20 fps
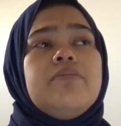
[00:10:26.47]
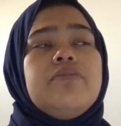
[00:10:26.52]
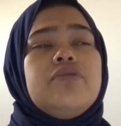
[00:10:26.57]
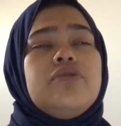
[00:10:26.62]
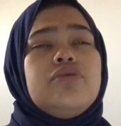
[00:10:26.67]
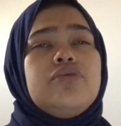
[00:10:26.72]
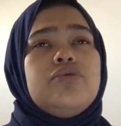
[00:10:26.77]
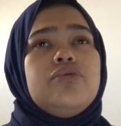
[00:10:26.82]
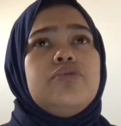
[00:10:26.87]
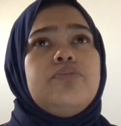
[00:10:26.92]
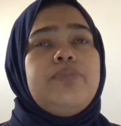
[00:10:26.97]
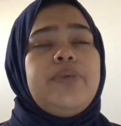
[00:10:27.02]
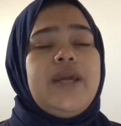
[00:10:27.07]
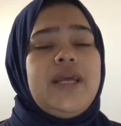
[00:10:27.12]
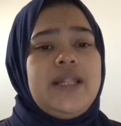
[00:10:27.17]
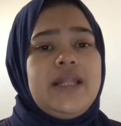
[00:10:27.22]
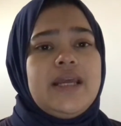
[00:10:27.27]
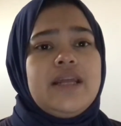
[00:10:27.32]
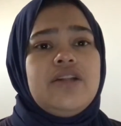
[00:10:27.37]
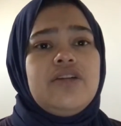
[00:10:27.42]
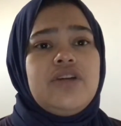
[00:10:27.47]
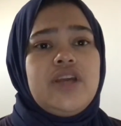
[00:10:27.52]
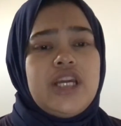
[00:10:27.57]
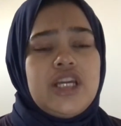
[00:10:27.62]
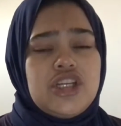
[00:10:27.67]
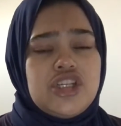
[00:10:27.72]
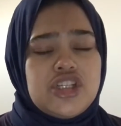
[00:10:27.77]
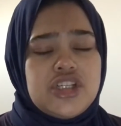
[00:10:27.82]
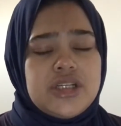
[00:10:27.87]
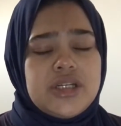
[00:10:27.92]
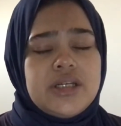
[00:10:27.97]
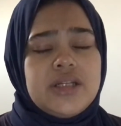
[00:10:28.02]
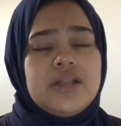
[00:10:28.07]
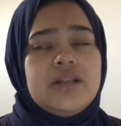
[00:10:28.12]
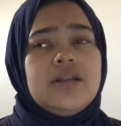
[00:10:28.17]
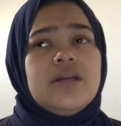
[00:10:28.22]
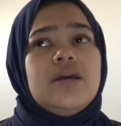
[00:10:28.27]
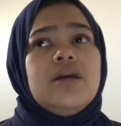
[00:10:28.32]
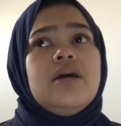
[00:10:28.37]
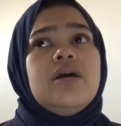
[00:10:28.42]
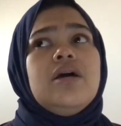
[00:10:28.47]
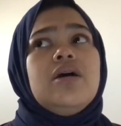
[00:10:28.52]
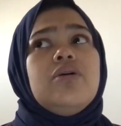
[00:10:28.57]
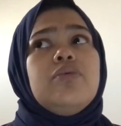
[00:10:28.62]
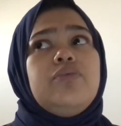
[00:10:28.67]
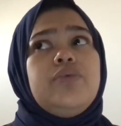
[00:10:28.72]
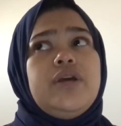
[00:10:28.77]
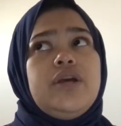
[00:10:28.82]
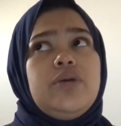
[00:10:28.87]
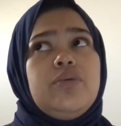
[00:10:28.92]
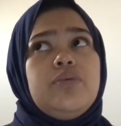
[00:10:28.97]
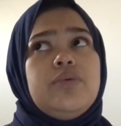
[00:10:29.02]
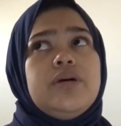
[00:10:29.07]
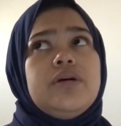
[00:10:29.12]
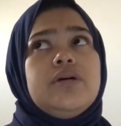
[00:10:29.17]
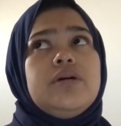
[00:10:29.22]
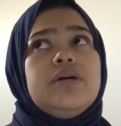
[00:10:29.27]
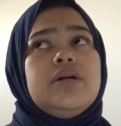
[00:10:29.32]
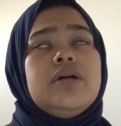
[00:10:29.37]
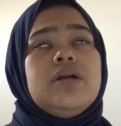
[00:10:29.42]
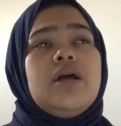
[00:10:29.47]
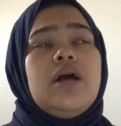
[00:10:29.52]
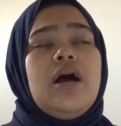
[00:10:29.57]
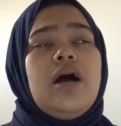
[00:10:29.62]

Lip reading: through pain education, we will